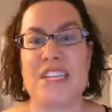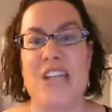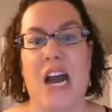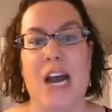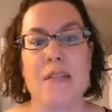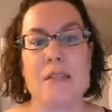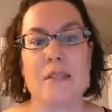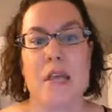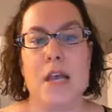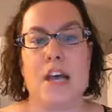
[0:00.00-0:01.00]

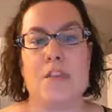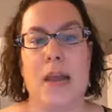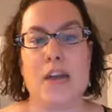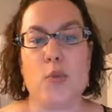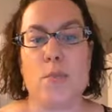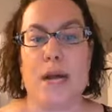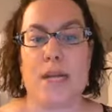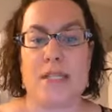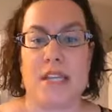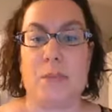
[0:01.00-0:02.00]
tons of
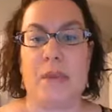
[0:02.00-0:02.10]
microplastic